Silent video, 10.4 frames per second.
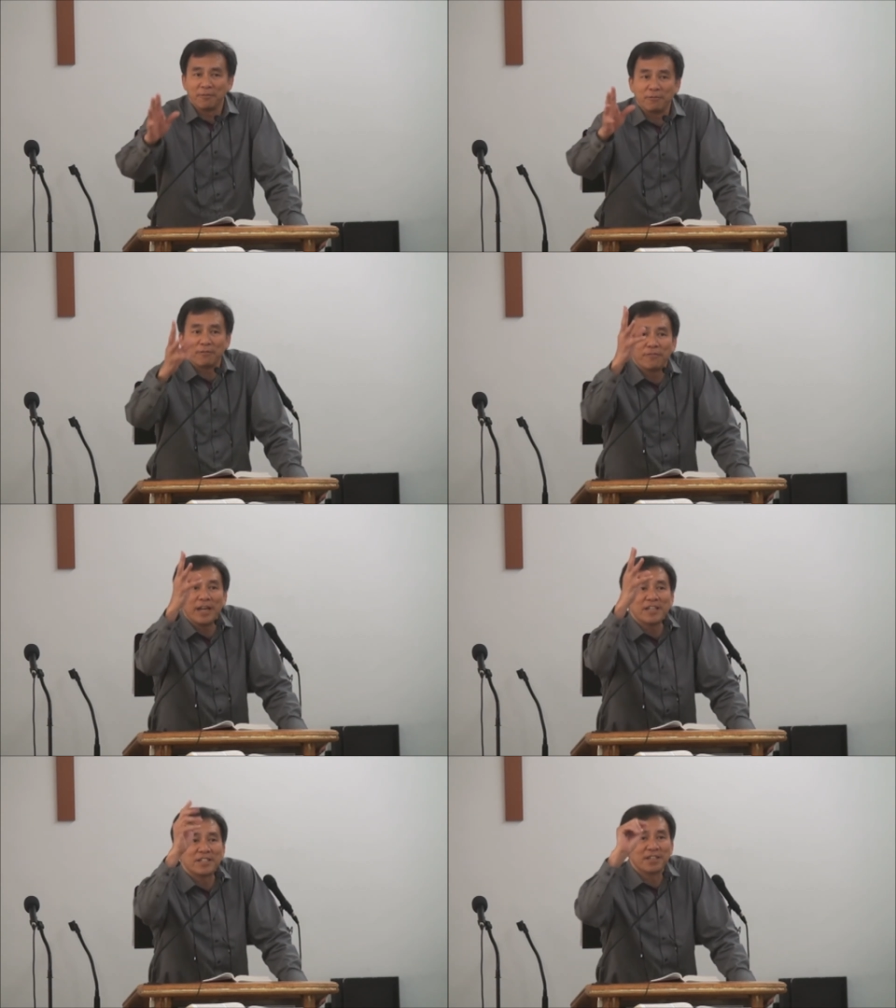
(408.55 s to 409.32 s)
if we
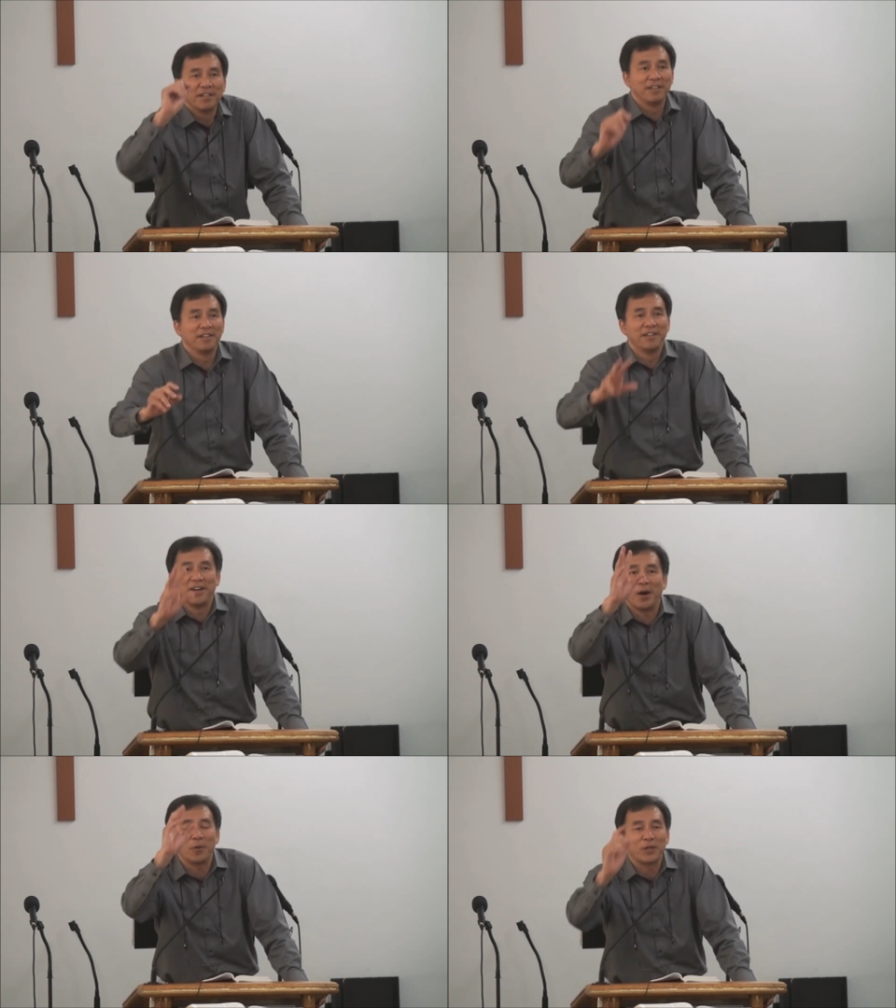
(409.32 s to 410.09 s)
face
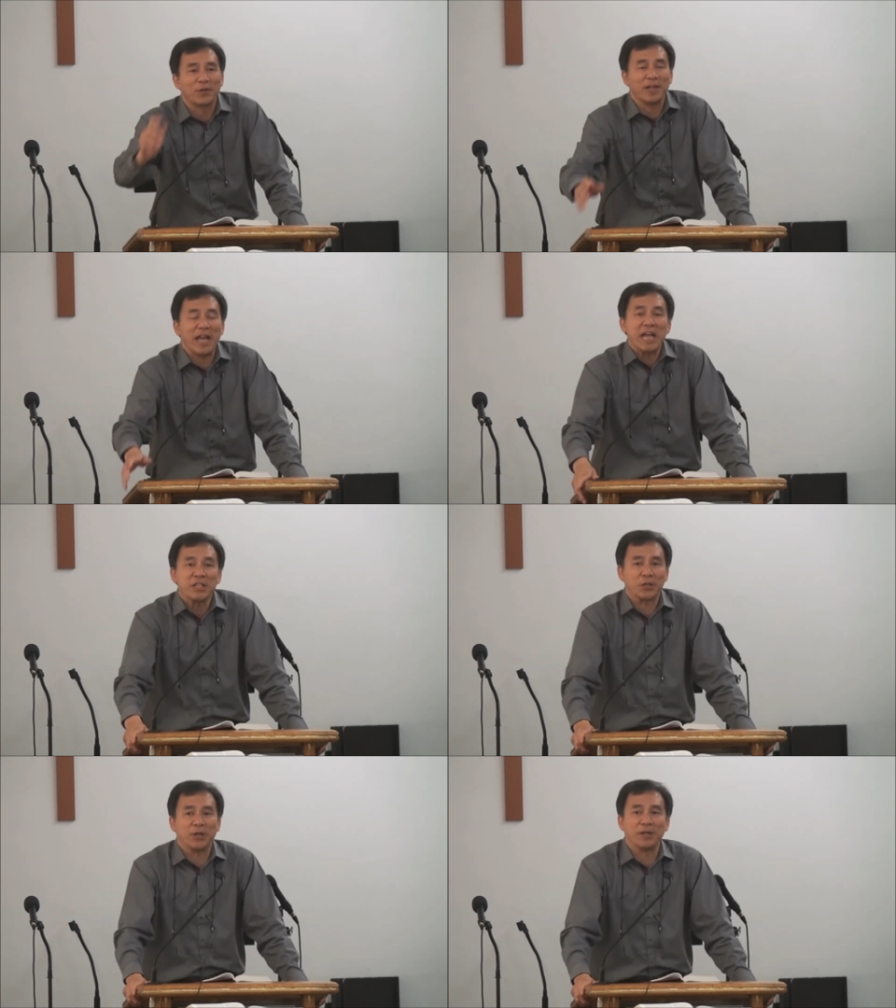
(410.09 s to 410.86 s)
our
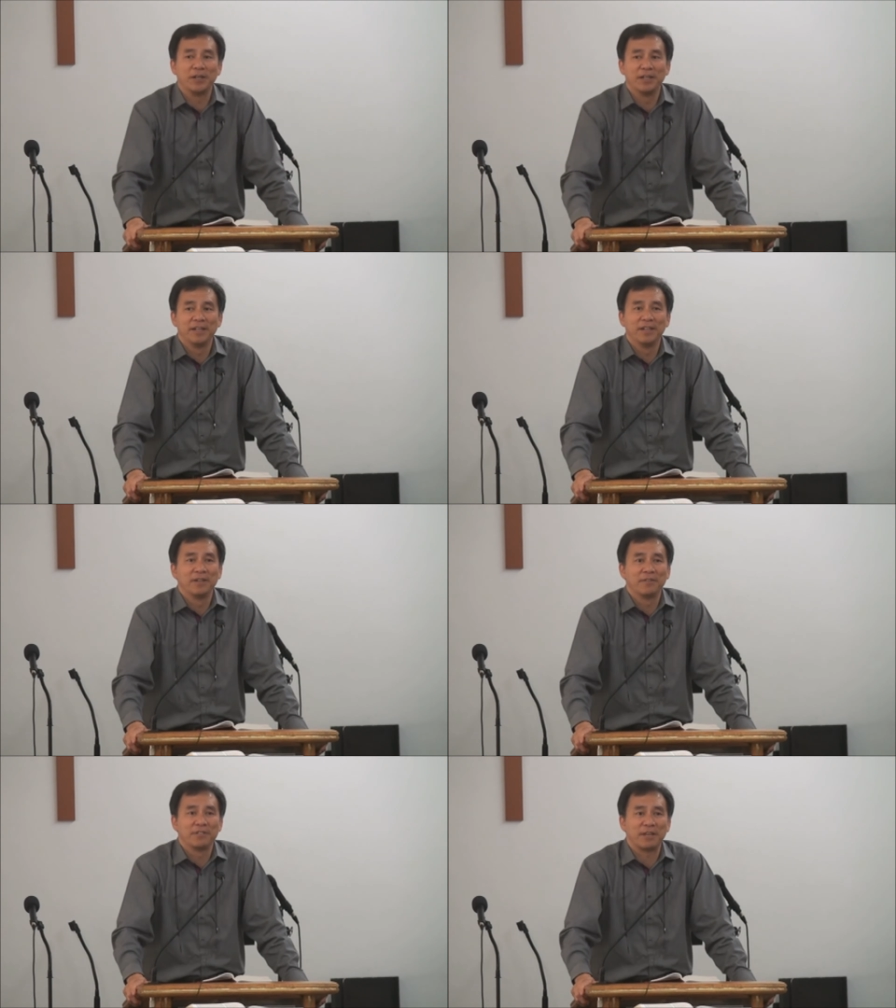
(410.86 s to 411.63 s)
creator,
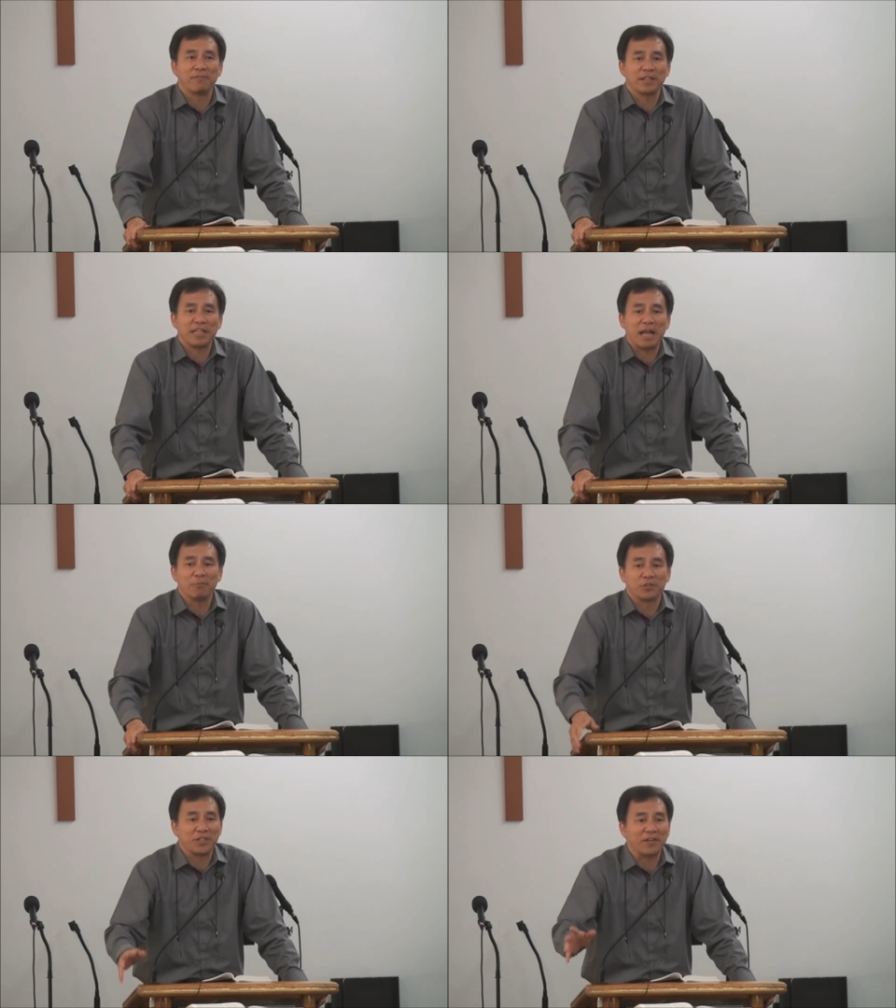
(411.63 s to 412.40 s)
say for
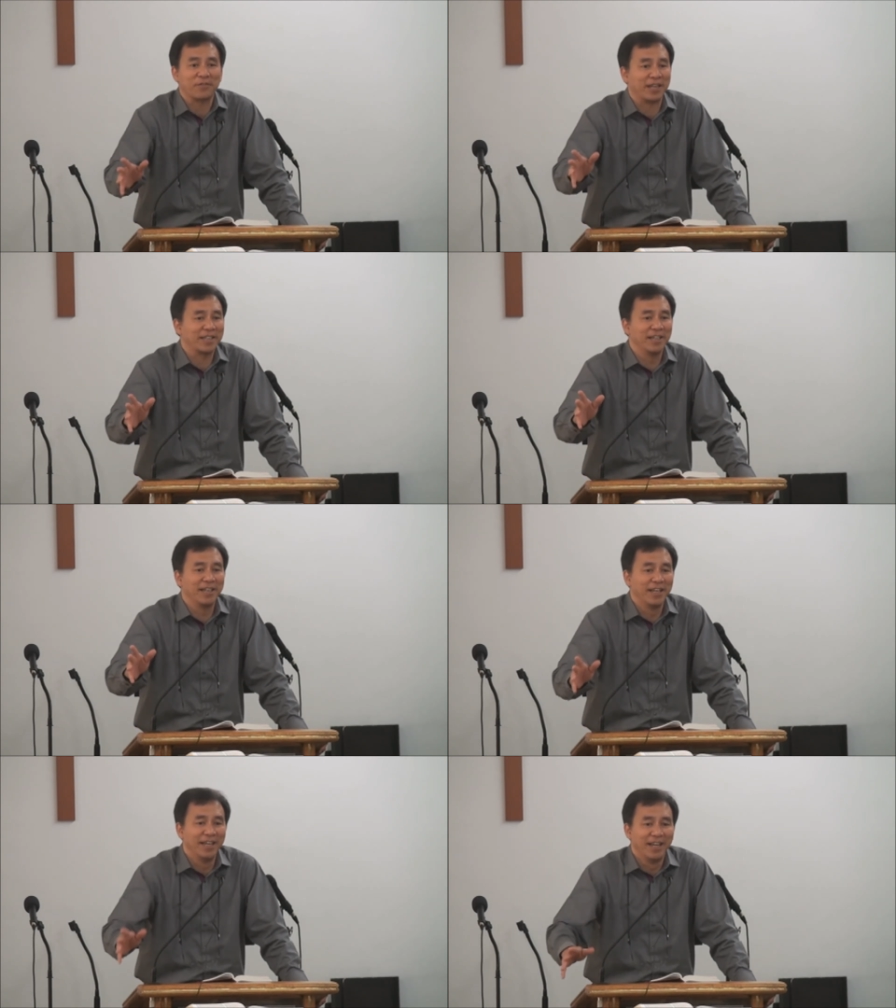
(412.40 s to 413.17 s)
example, Cedric,
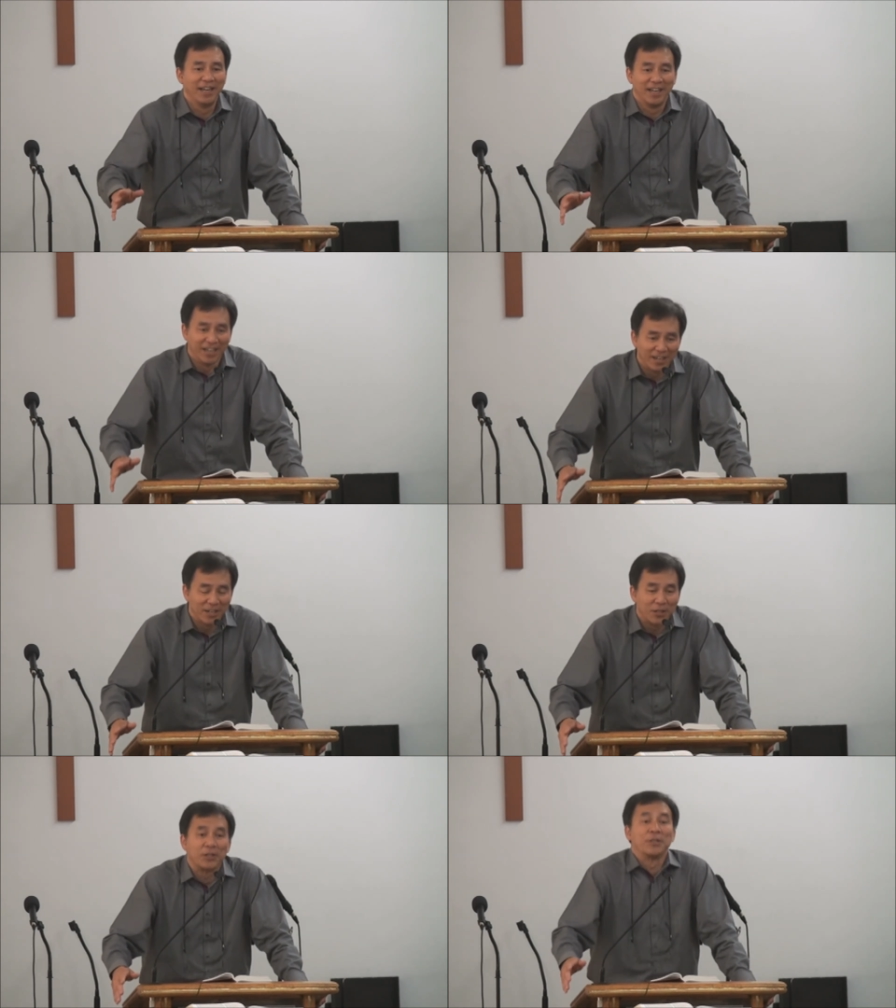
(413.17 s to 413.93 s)

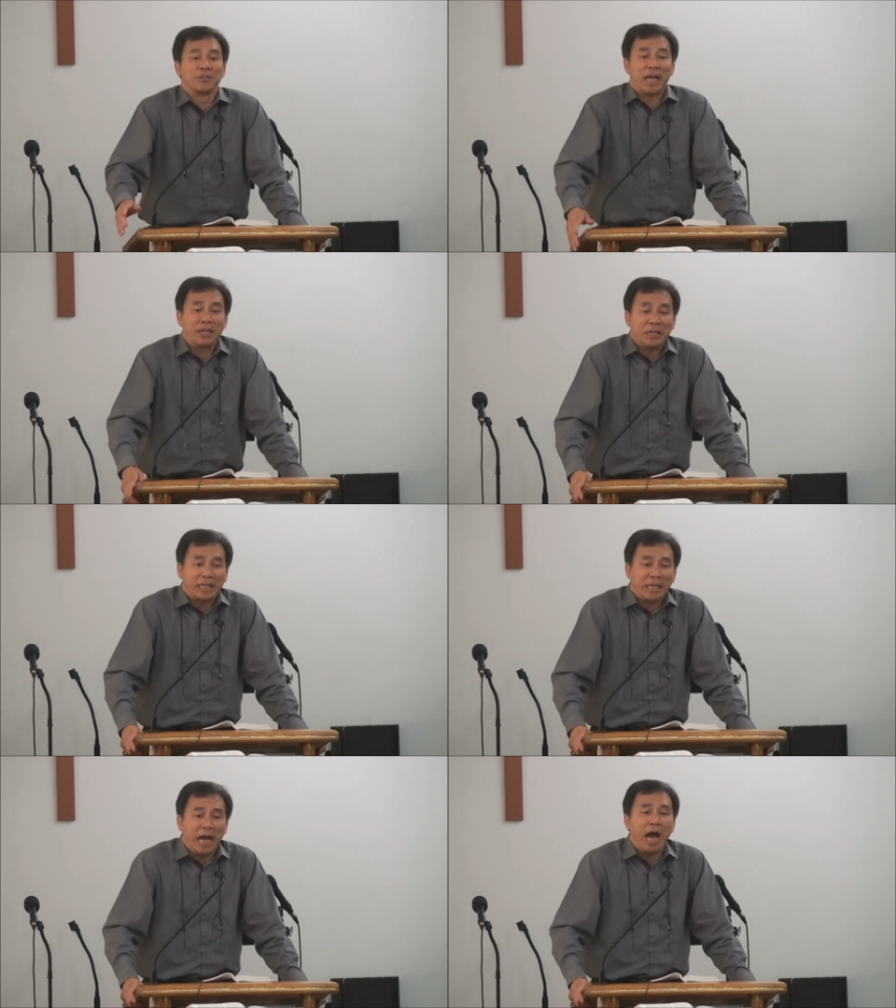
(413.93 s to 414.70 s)

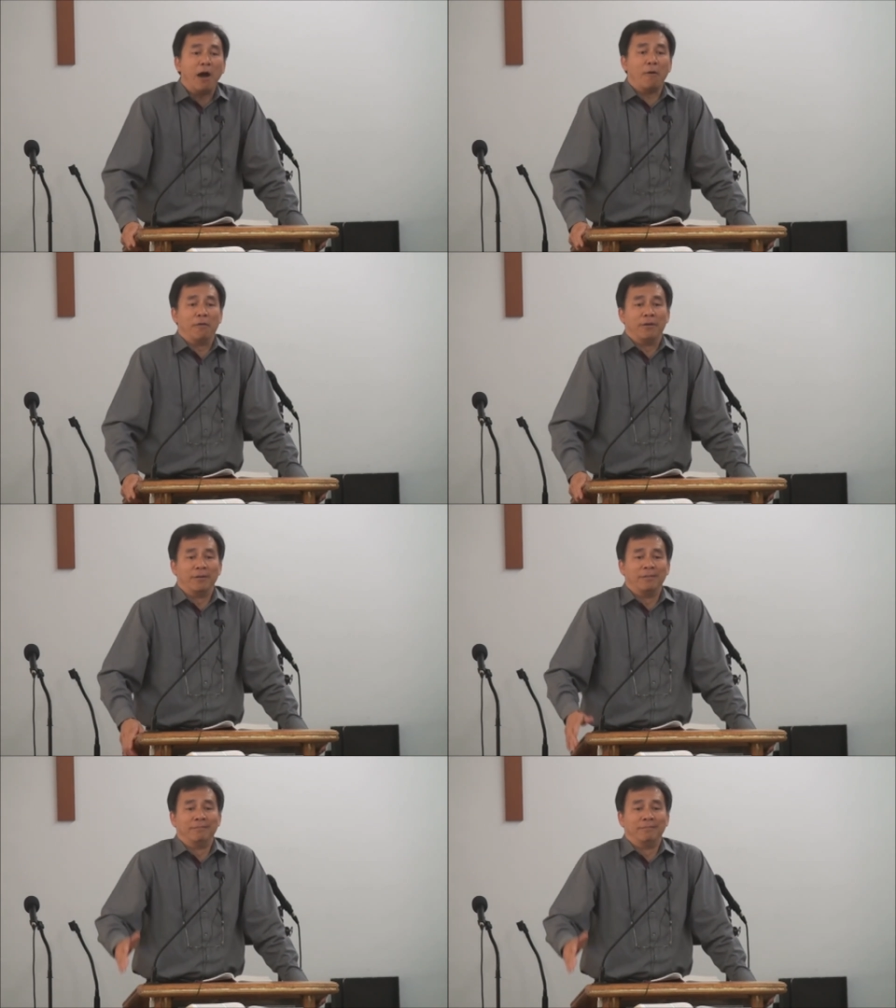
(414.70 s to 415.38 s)
Cedric Yao,